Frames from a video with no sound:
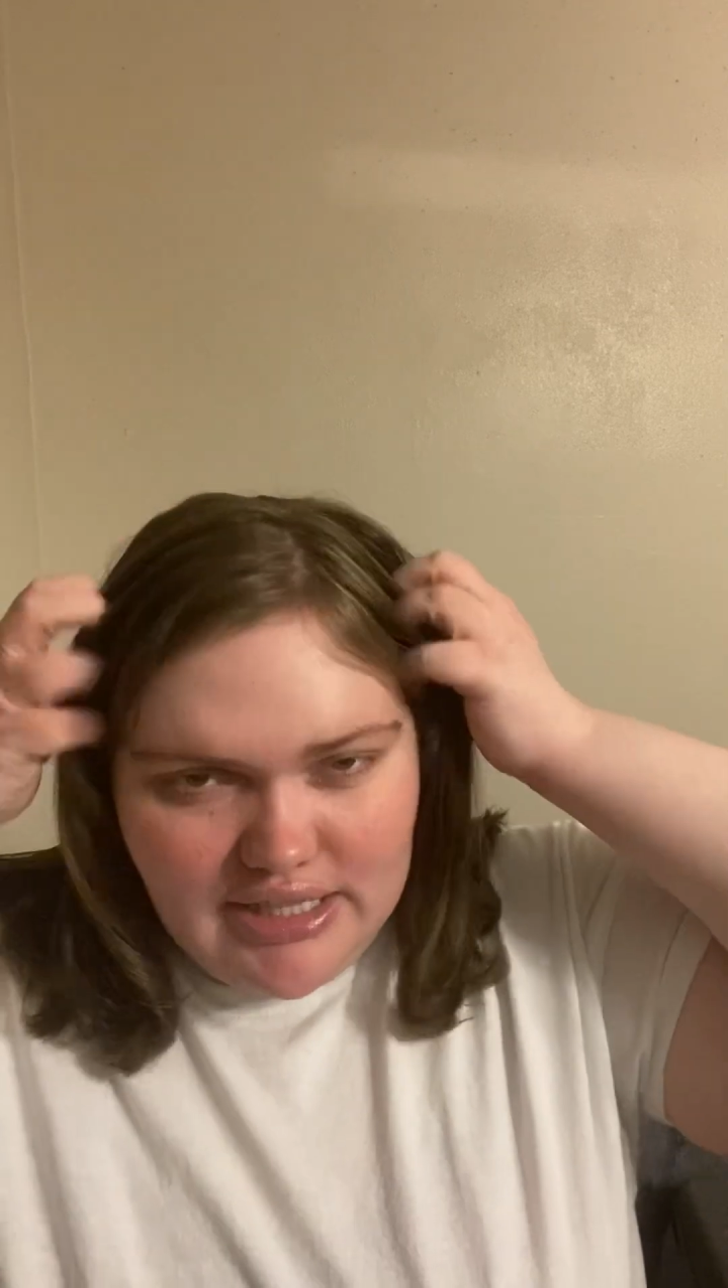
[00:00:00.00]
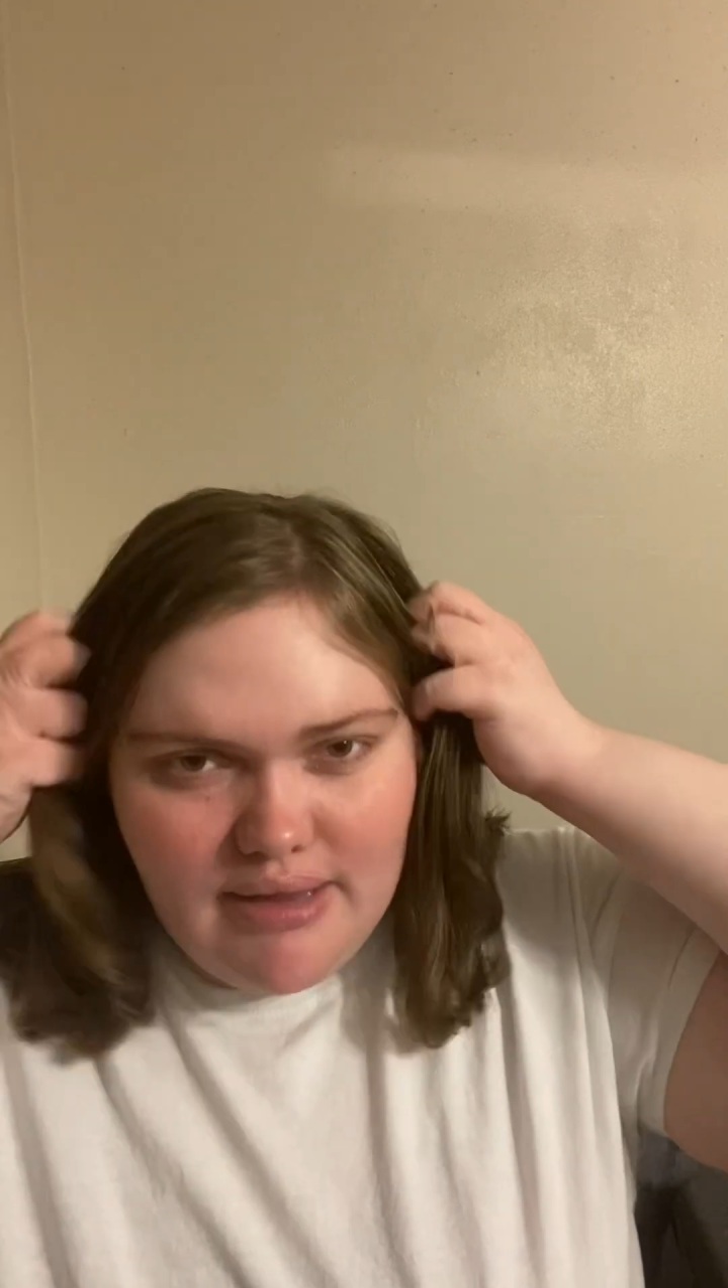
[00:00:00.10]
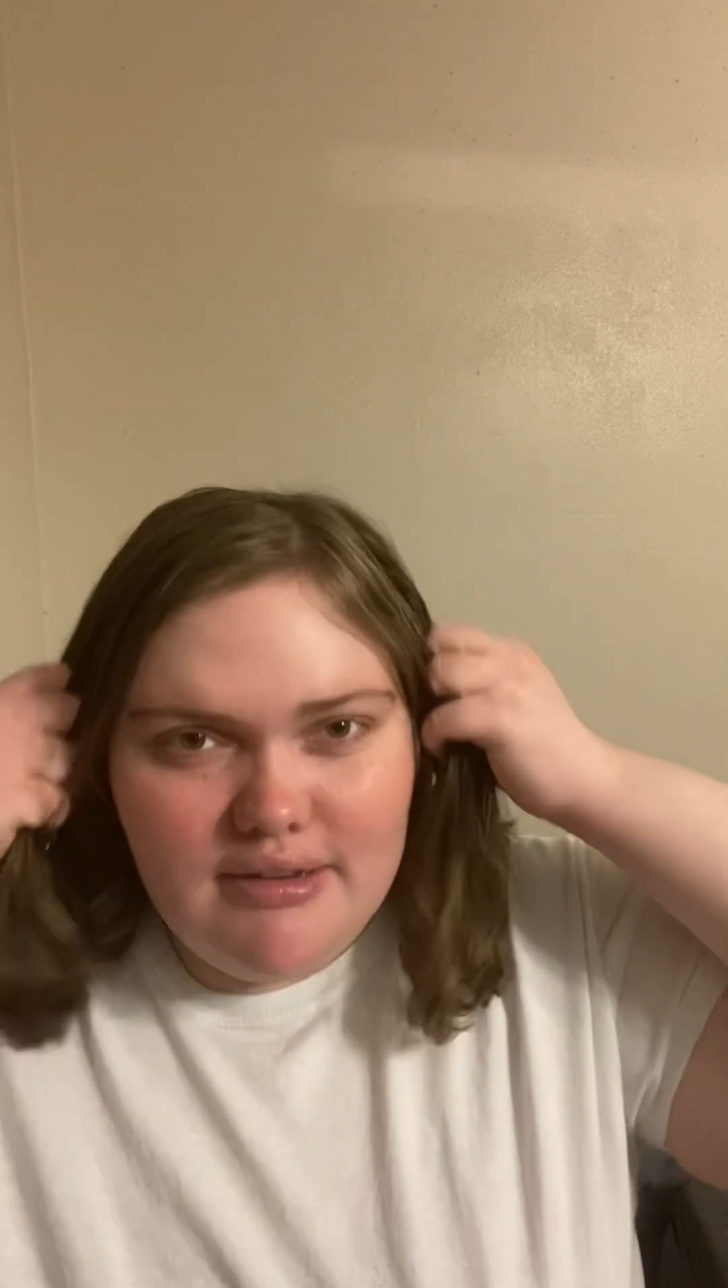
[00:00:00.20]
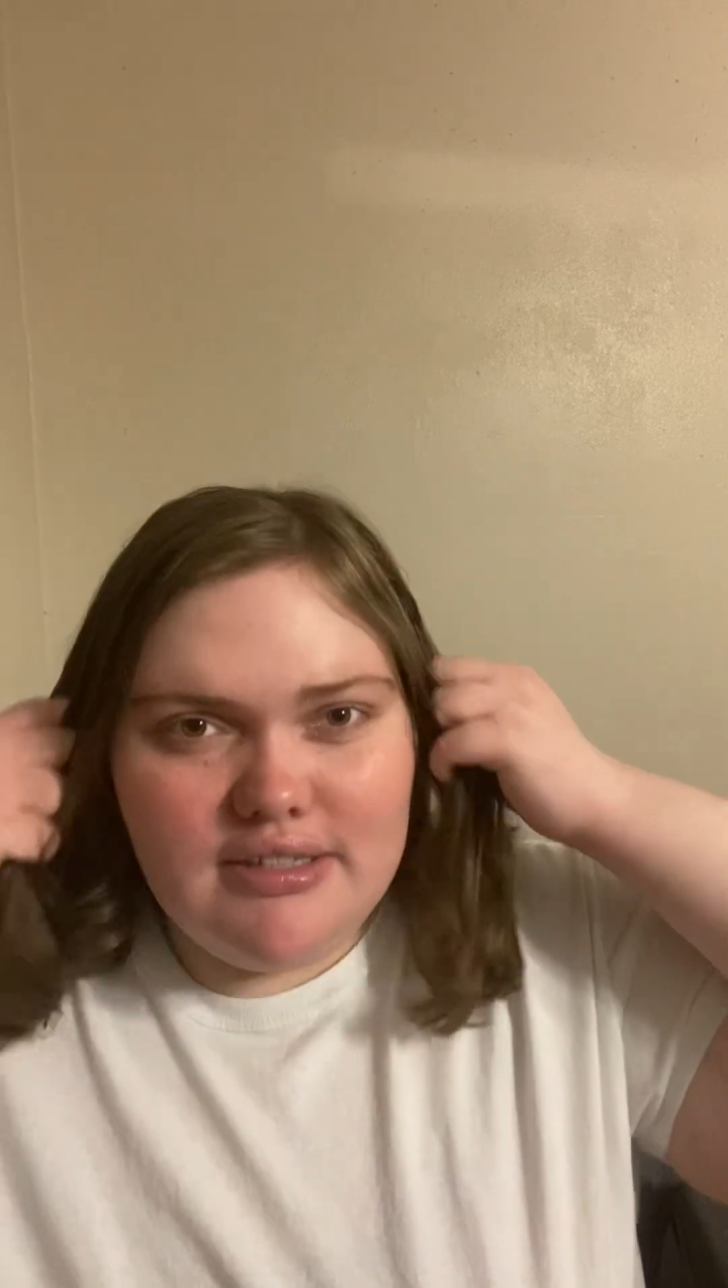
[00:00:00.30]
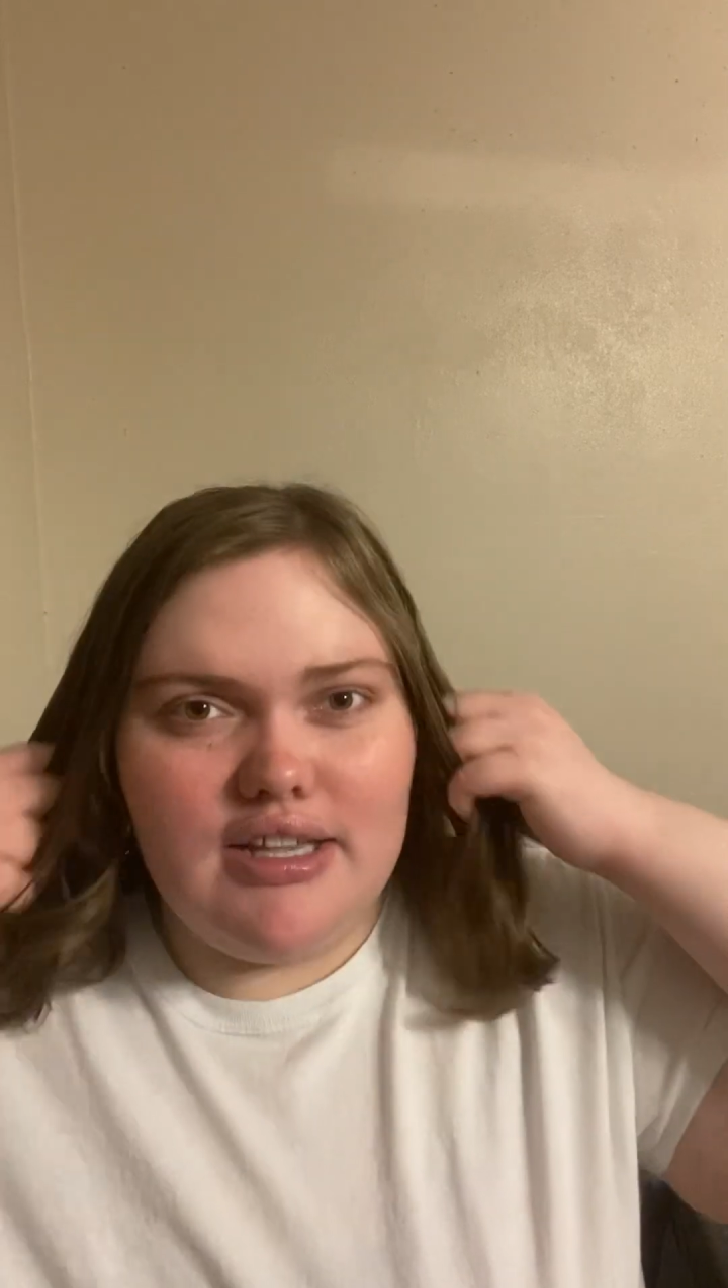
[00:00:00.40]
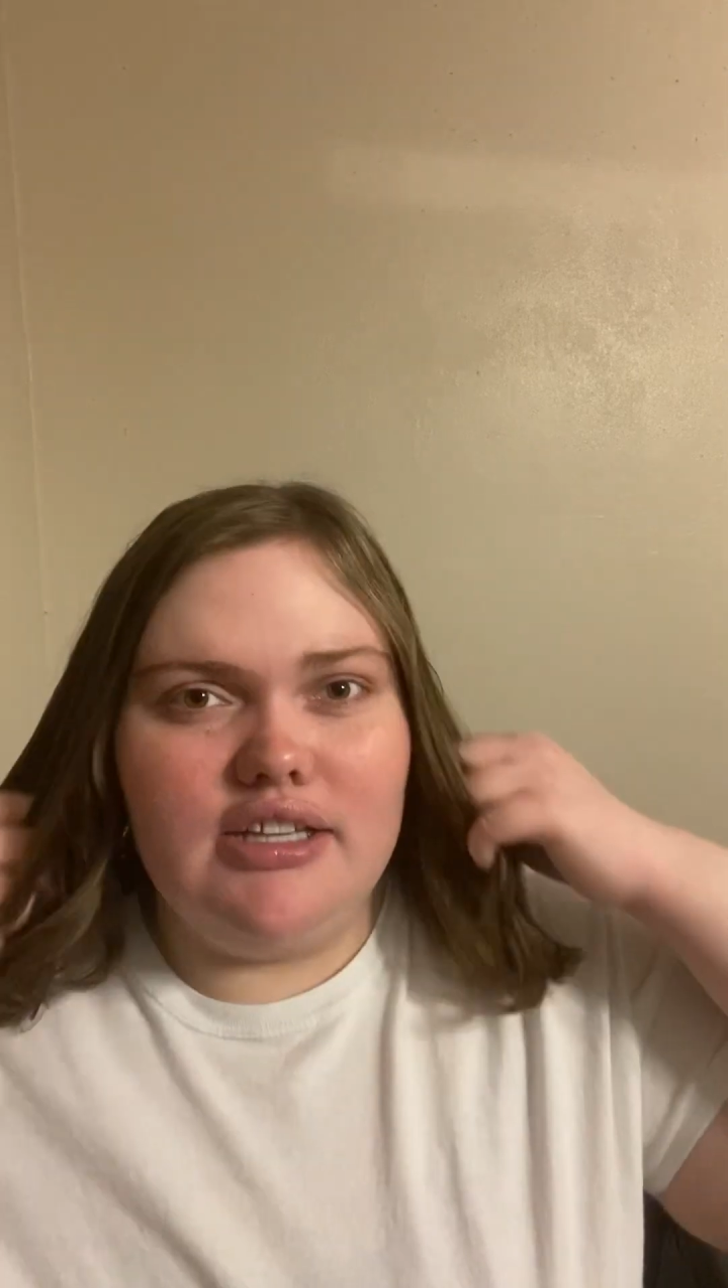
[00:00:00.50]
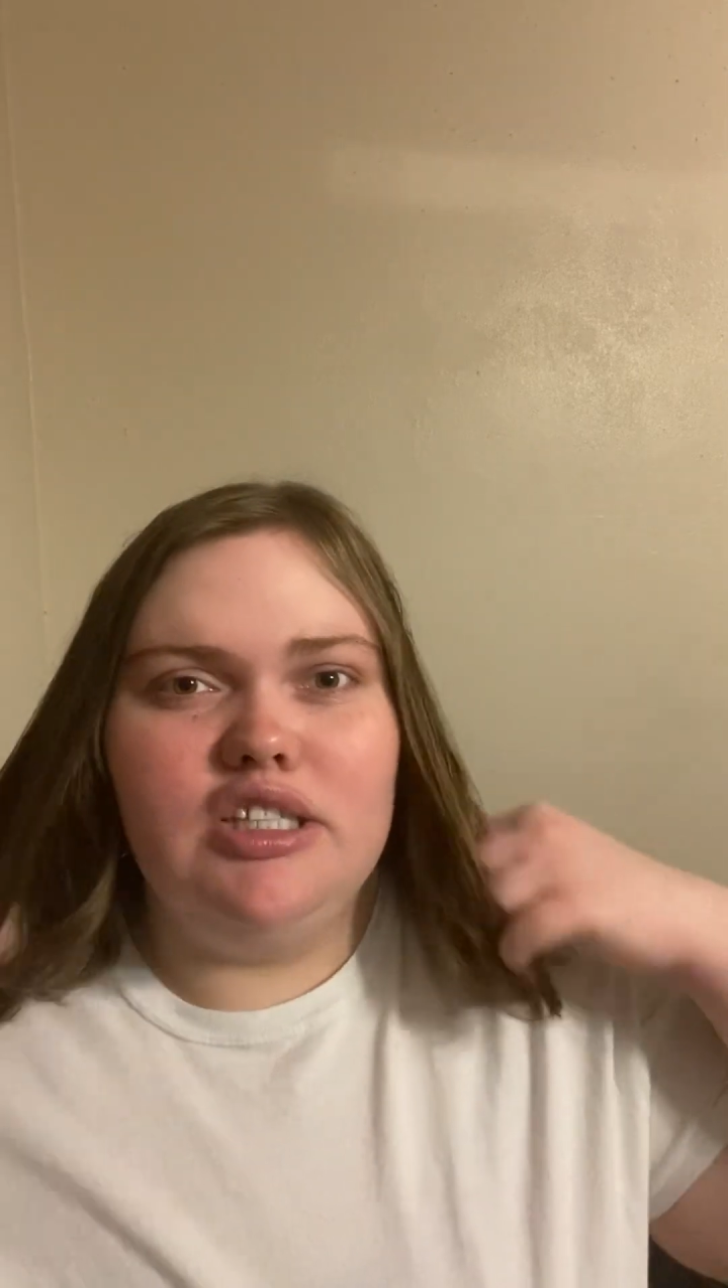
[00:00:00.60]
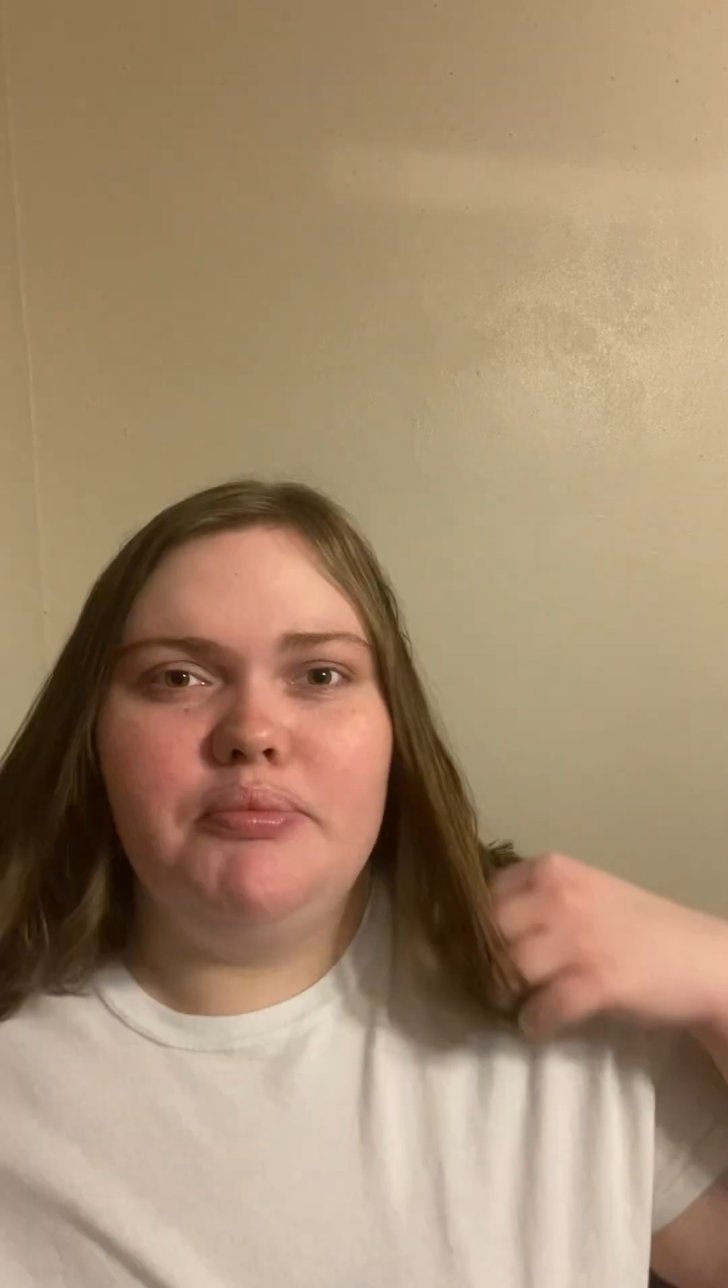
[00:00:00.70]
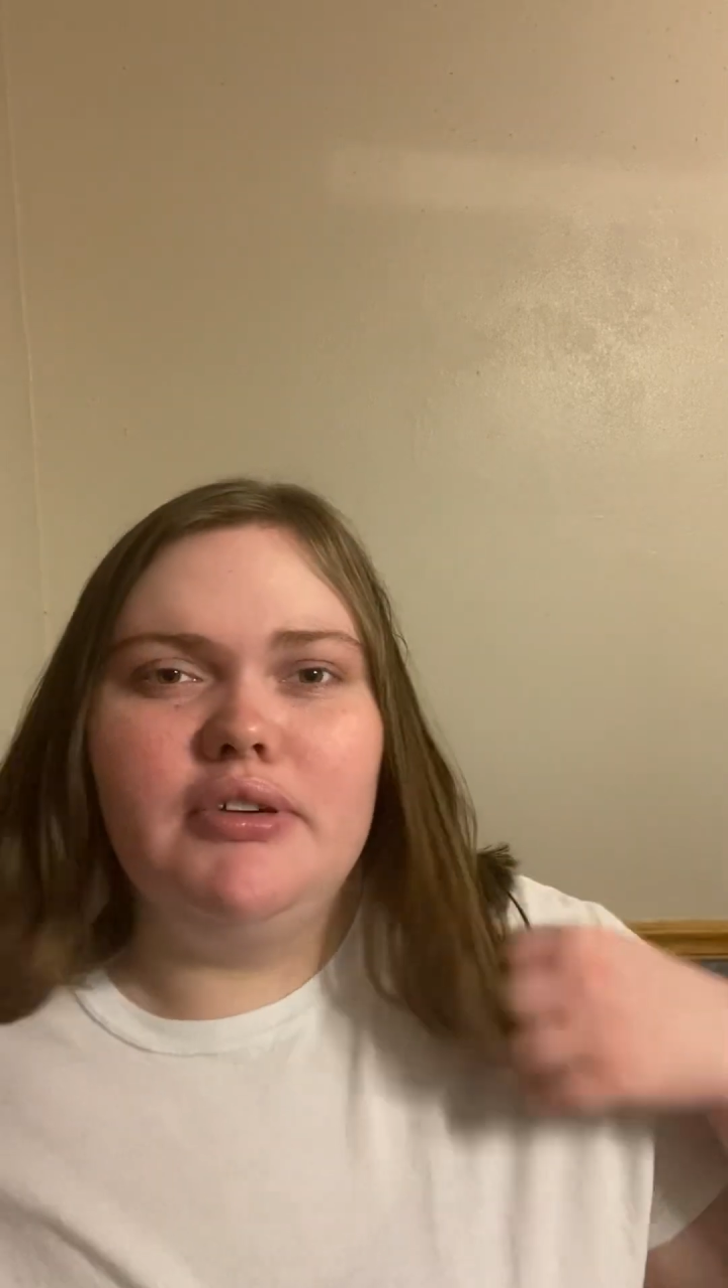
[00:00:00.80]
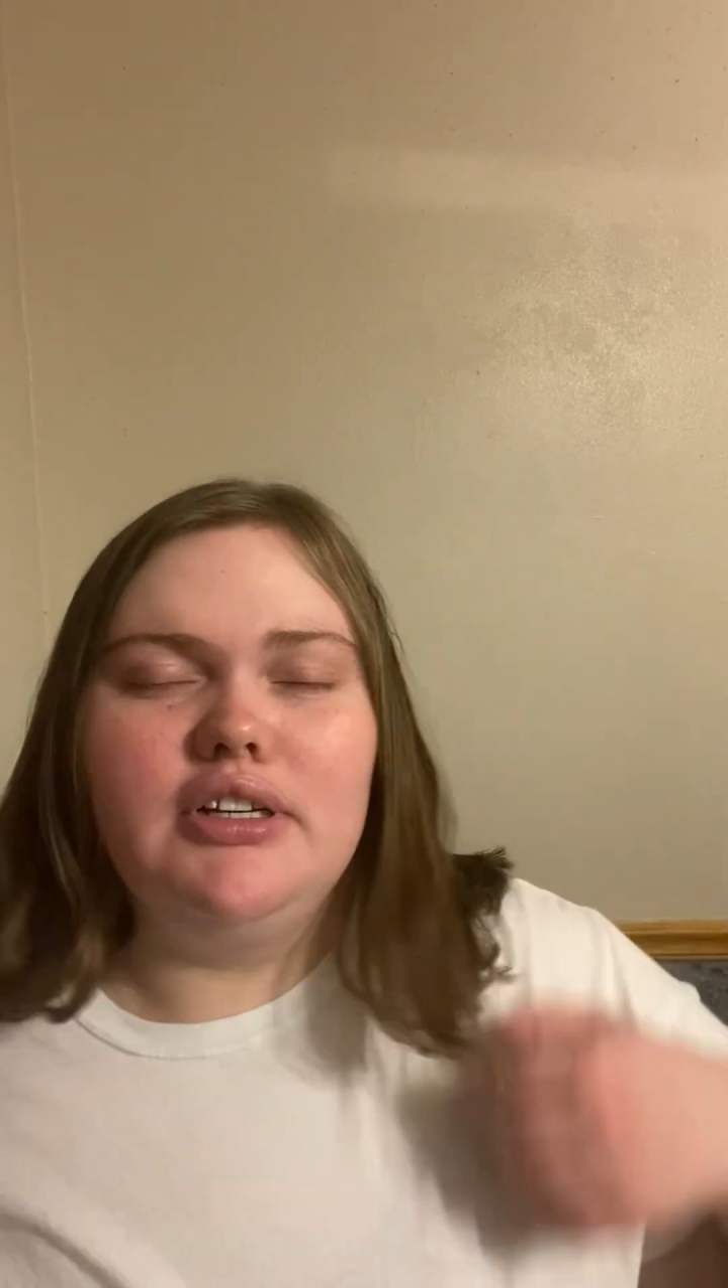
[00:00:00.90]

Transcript: I'm just like super